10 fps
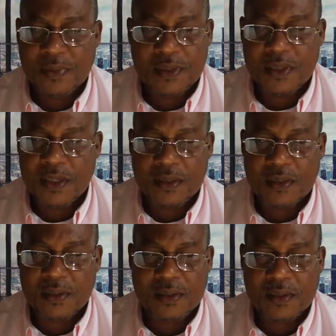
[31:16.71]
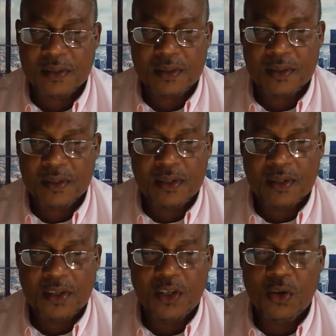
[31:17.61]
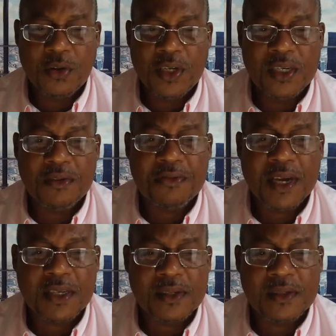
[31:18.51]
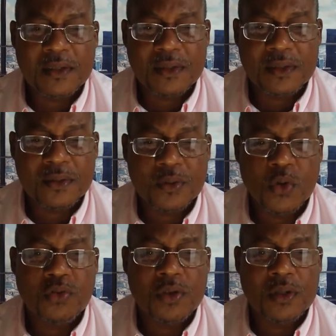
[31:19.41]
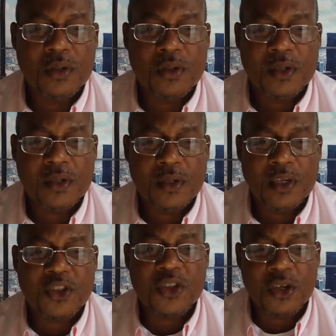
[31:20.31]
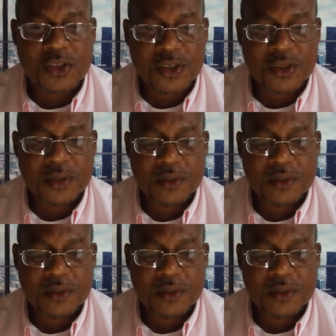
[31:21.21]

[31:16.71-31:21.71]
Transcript: Listen, you don't need to fight over a church.